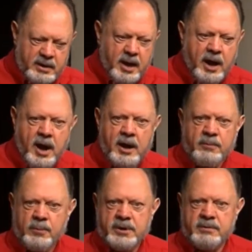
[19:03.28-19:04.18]
I
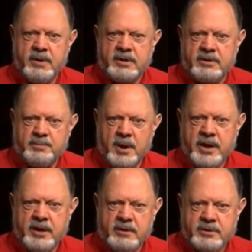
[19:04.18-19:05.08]
redirected my
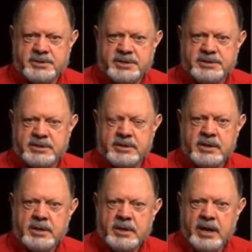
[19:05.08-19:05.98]
energies and
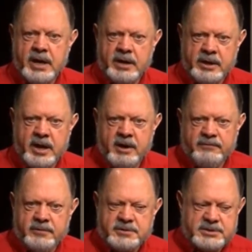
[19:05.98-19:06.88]

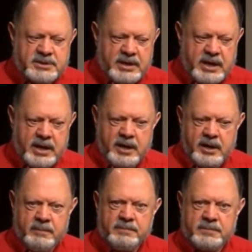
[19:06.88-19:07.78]
efforts
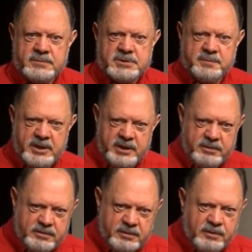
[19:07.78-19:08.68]
to be
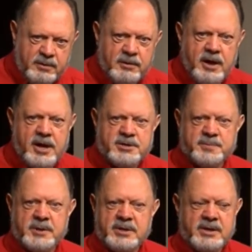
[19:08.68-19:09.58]
her
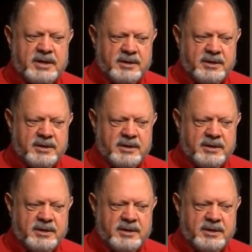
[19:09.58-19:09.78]
husband,